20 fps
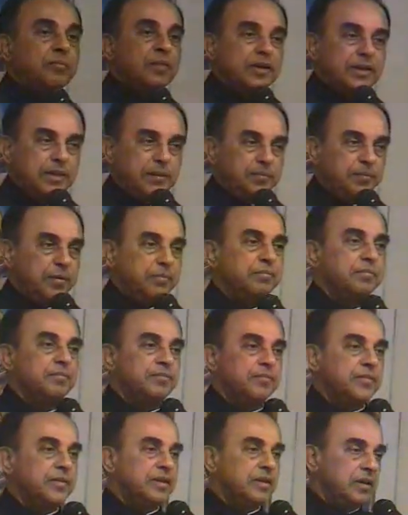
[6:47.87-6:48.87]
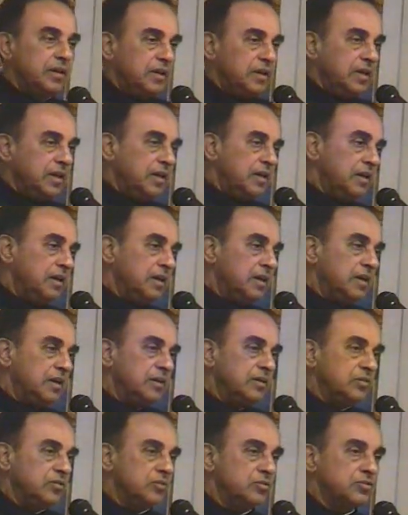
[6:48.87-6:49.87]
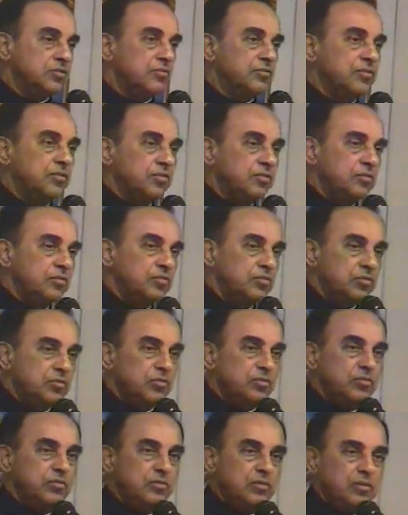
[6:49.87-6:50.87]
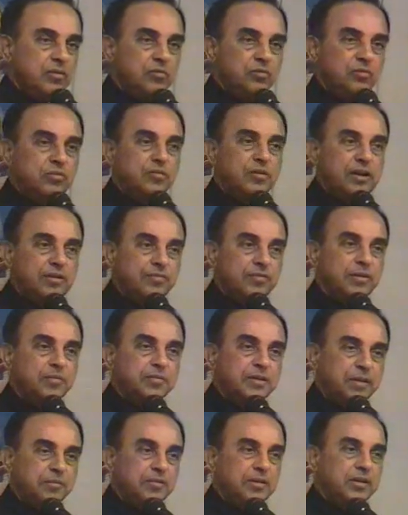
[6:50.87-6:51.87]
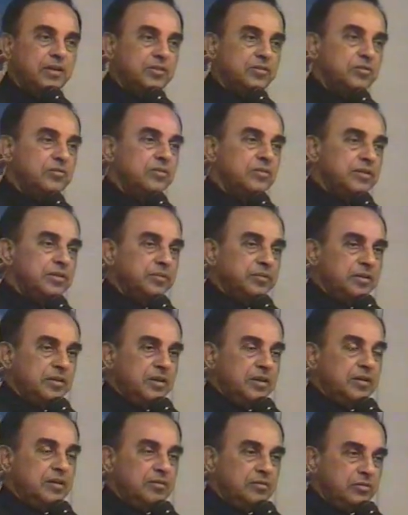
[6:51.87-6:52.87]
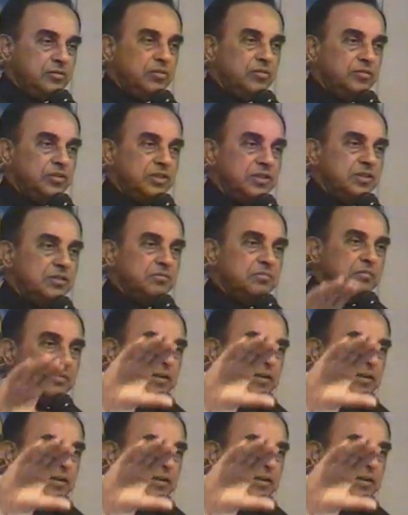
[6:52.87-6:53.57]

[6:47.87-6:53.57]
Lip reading: Mandapam. Those who are from Tamil Nadu know this